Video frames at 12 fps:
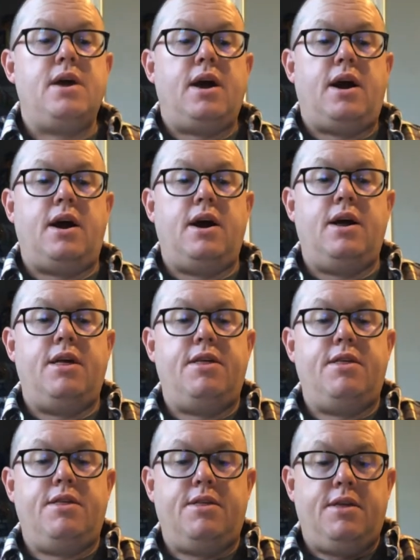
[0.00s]

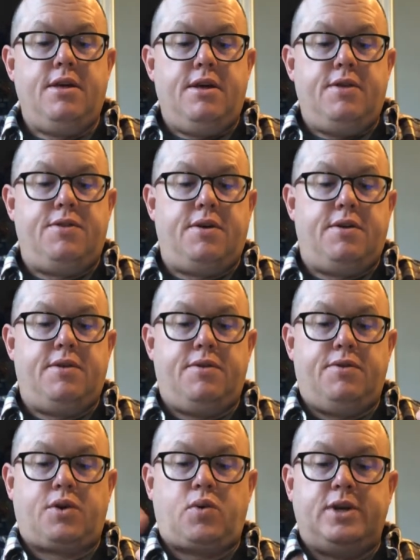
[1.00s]

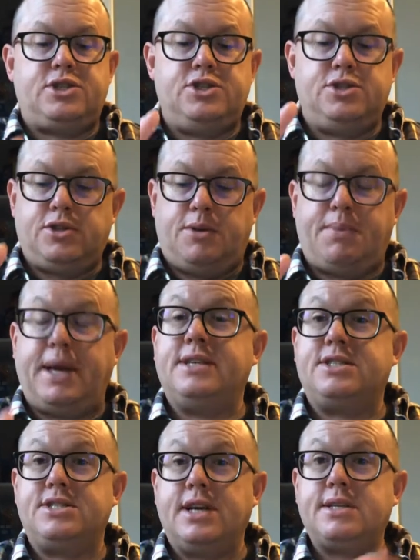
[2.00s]
The questions on page
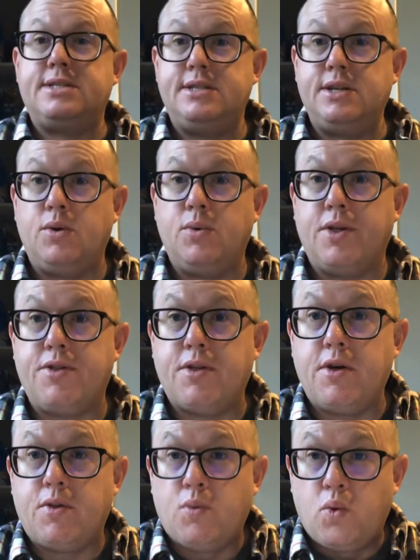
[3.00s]
6 deal with
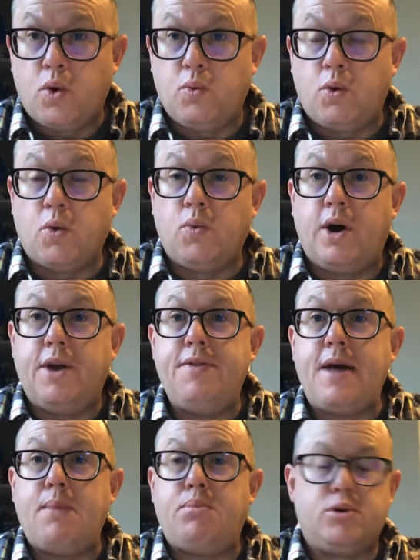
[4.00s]
World War I,
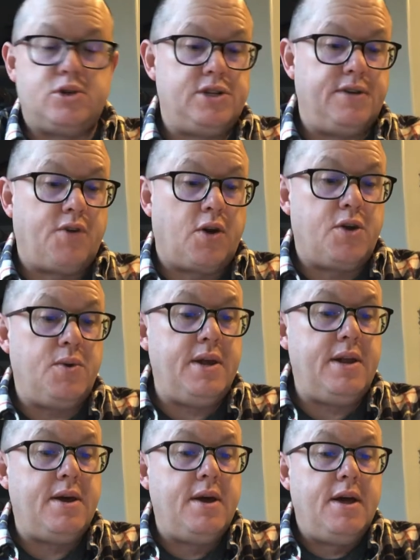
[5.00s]
that portion of our
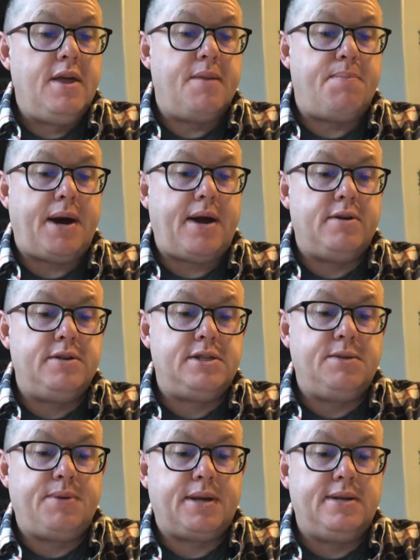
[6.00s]
unit. The patterns
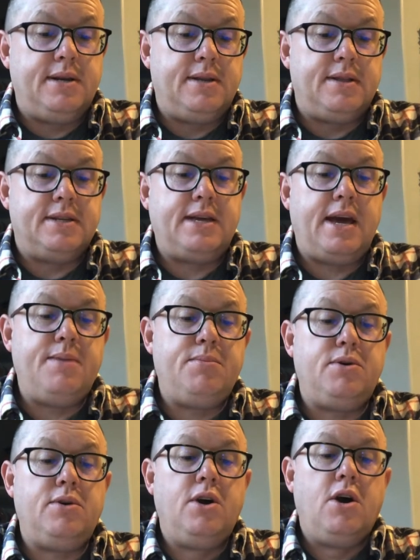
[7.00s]
depicted in the
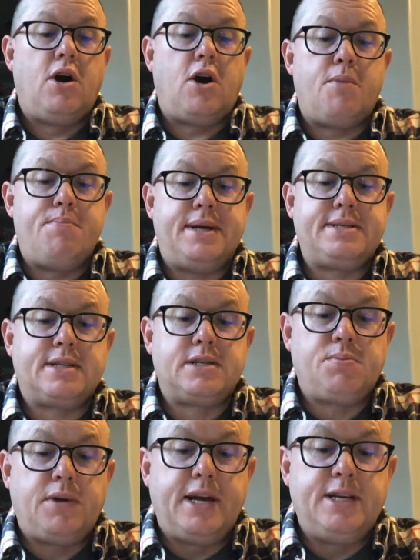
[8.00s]
table are best
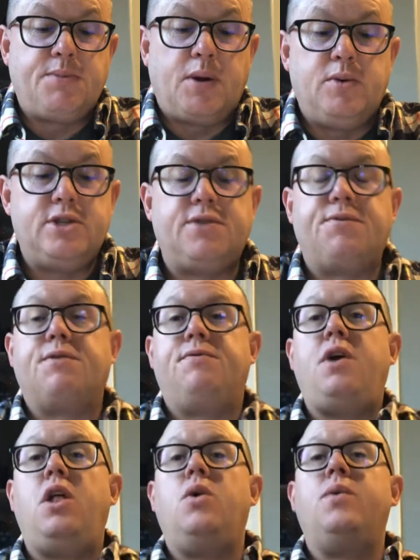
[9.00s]
explained by which of the
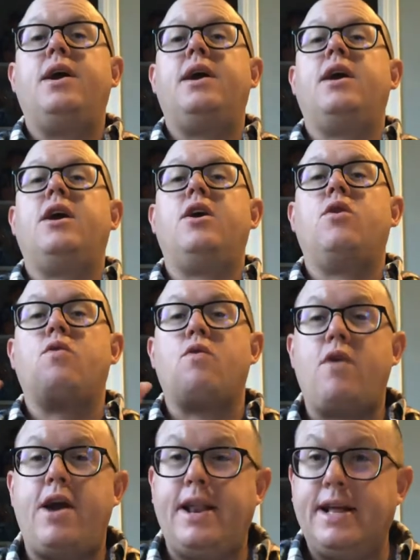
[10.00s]
following?
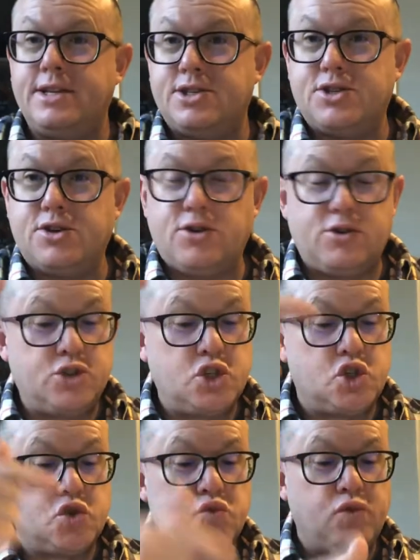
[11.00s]
Right answer,
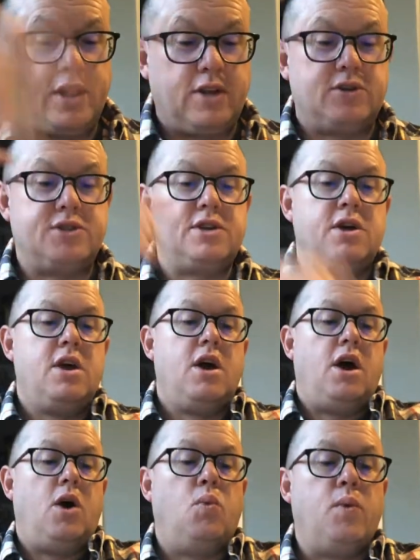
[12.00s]
drillers.
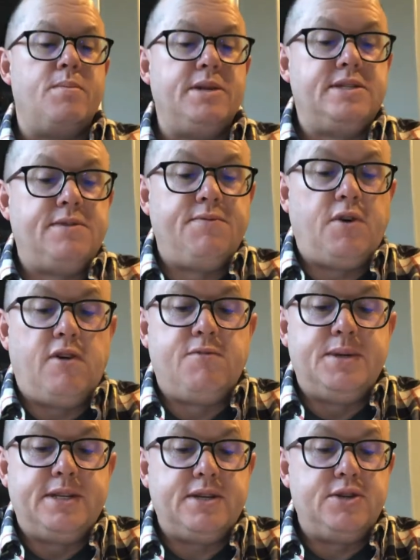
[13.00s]
Women's
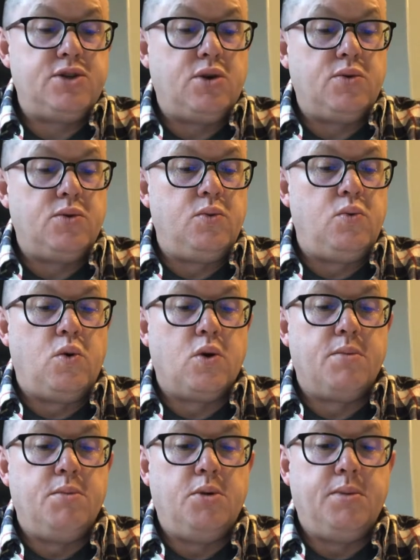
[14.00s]
involvement in total
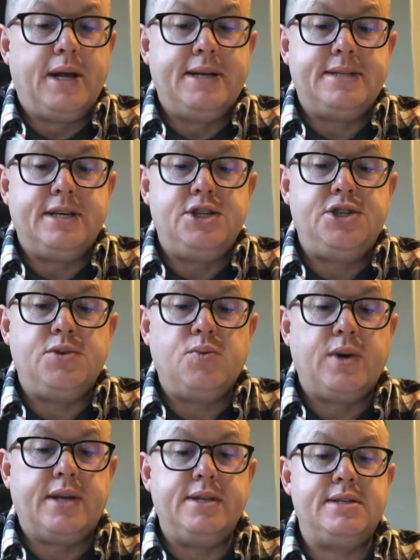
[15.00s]
war mobilization.
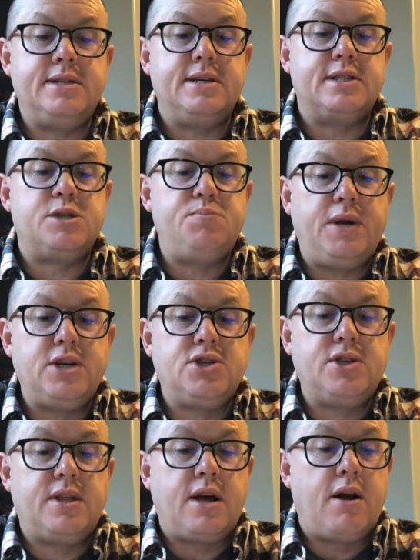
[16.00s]
We can see
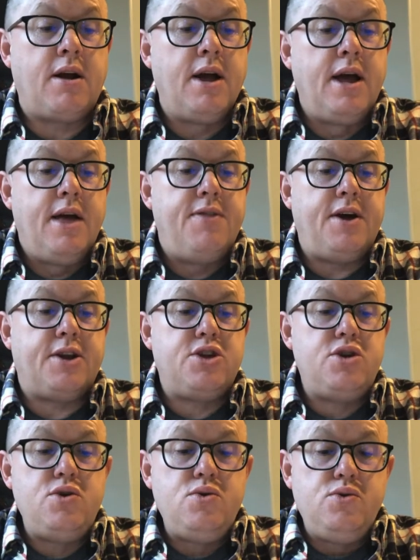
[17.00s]
especially there that
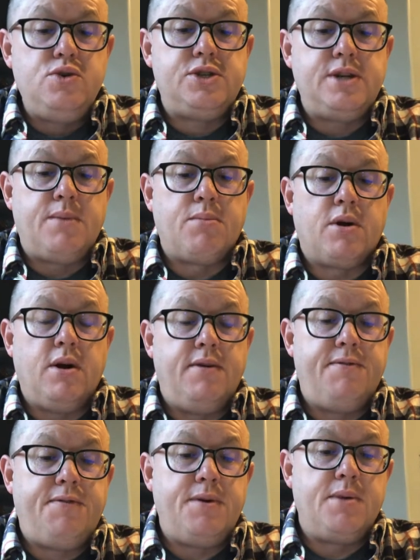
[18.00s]
huge number
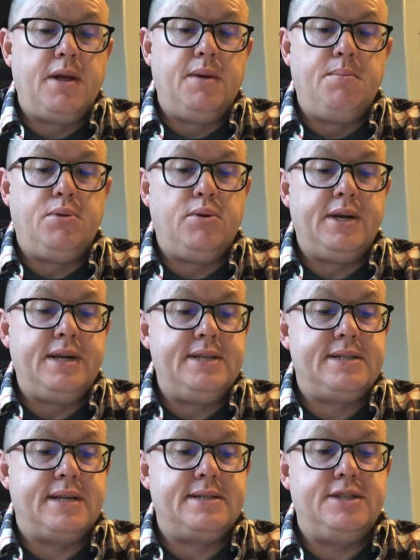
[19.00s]
of female
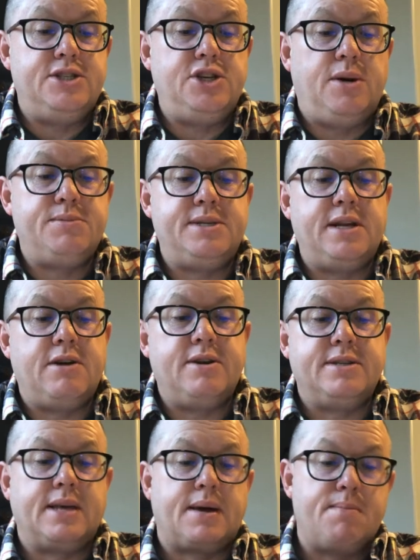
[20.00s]
employees as it jumps in
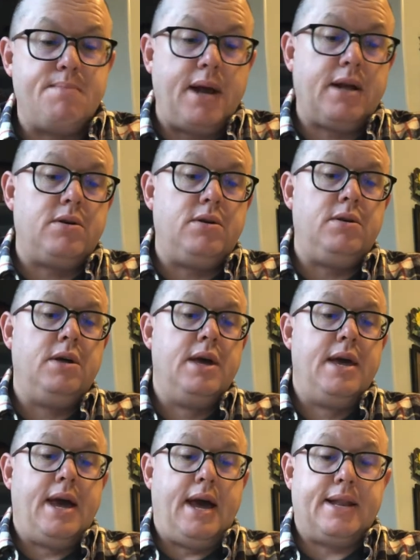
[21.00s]
areas like medical
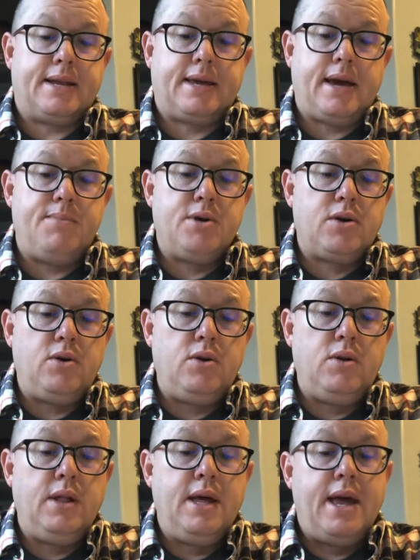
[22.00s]
and
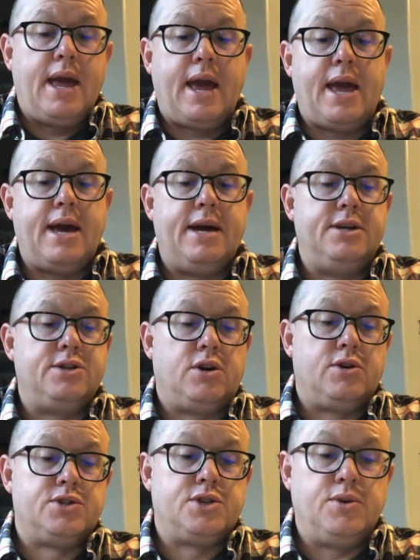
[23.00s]
chemical and
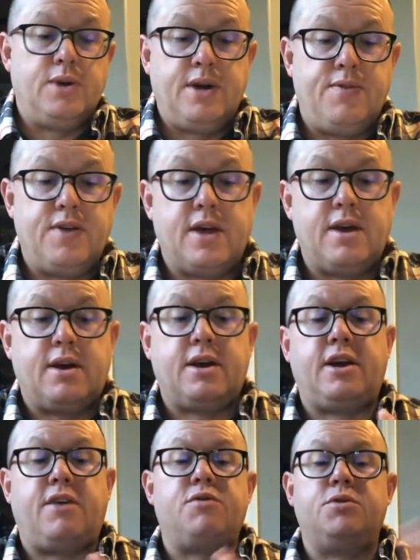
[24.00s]
also in the
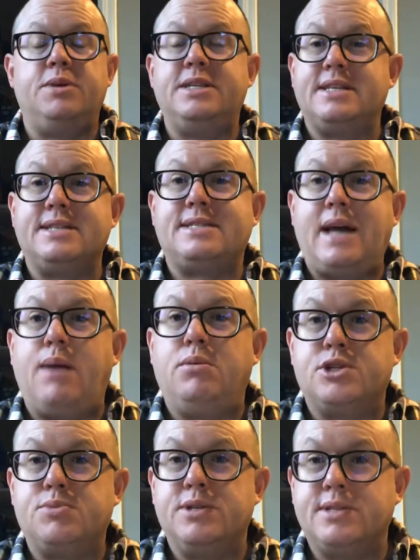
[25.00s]
government
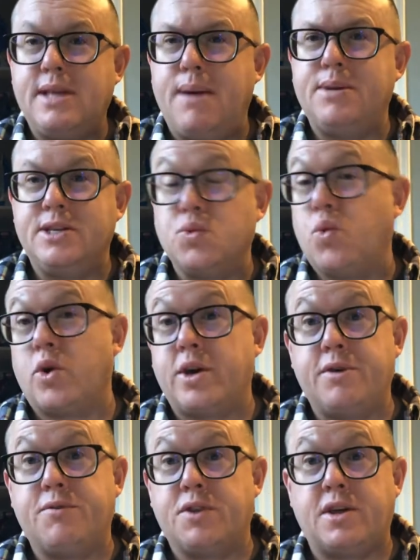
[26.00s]
establishments. That means
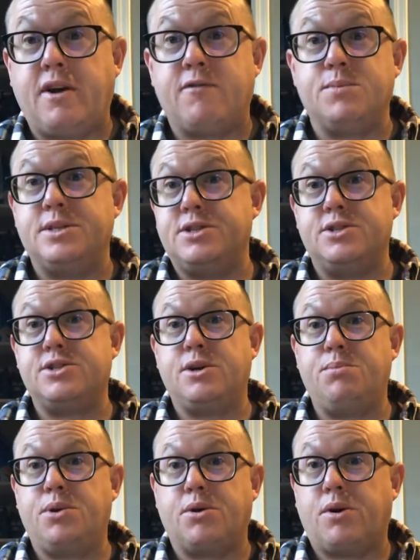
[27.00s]
working for the government in
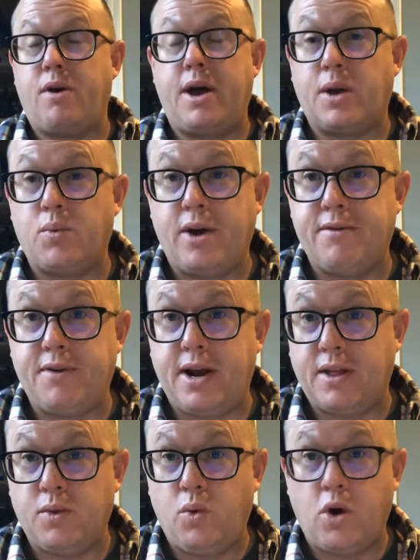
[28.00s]
some bureaucratic way
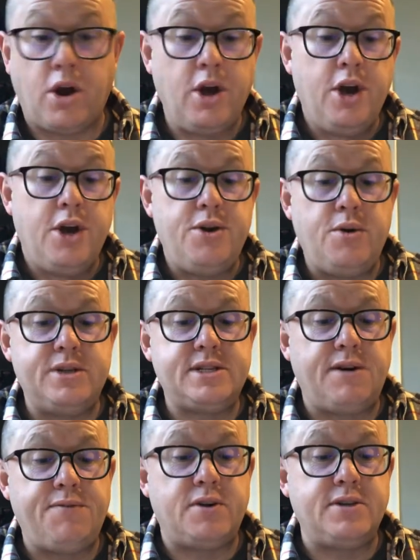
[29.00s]
fighting the war. Notice
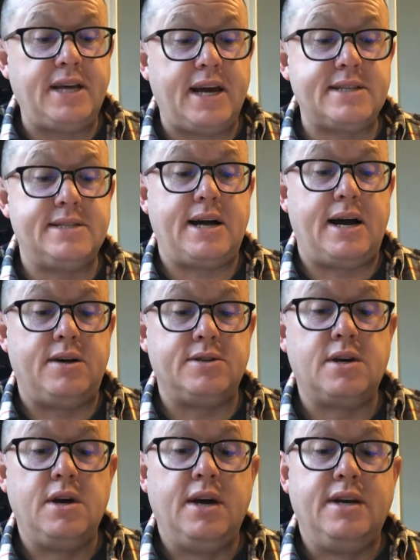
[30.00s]
how far
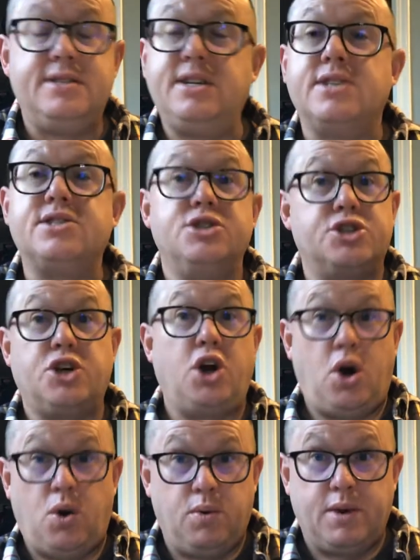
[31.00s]
textiles doesn't
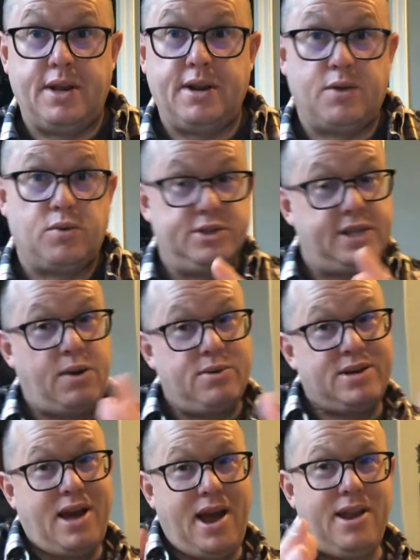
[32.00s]
go. In other words, that one
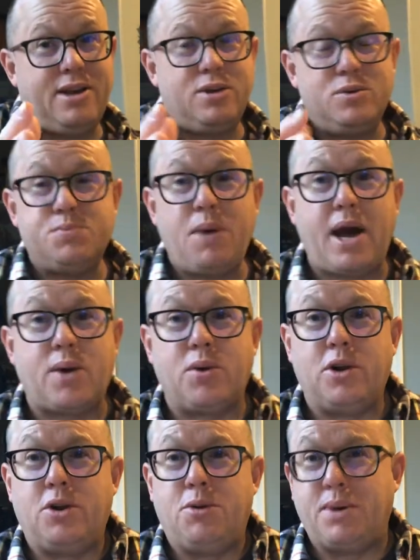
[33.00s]
kind of goes
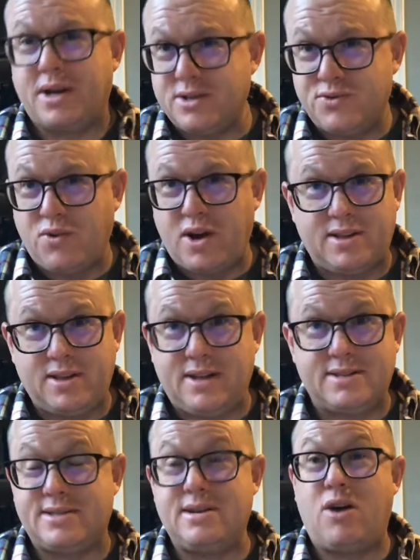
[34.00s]
backward a little bit because frankly,
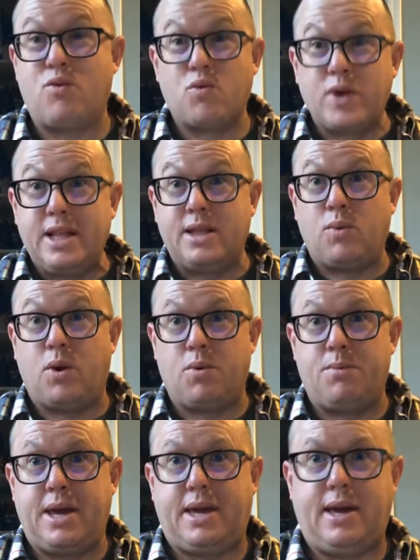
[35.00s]
that's not really what we're
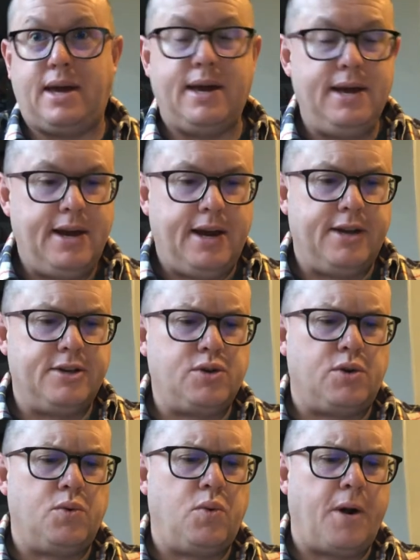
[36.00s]
making in a
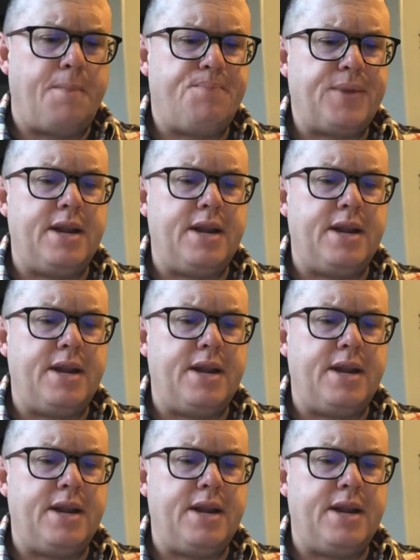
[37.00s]
total war.